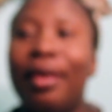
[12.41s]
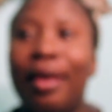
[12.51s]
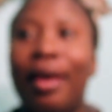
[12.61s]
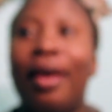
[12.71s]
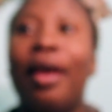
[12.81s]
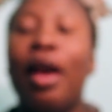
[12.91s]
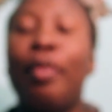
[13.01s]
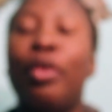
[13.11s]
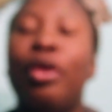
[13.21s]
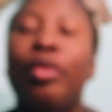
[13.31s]
Okay,
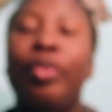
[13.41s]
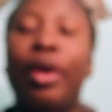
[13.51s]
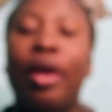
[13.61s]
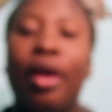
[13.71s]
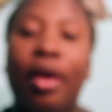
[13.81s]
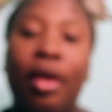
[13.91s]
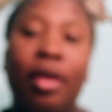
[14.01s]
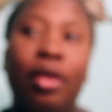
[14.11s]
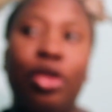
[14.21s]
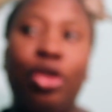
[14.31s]
I'm gonna be
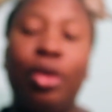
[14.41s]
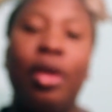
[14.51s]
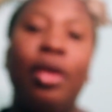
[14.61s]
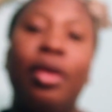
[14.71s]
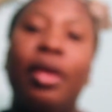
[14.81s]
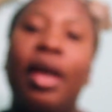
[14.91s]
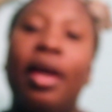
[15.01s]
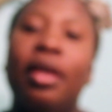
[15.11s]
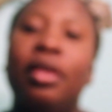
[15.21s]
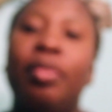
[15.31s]
showing you
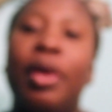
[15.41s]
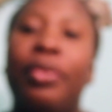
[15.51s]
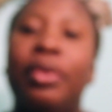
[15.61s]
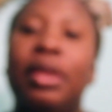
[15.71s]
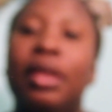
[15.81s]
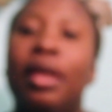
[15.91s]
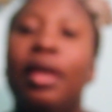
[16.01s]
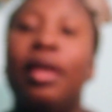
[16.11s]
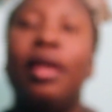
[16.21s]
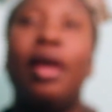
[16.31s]
guys my
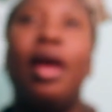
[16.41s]
routine,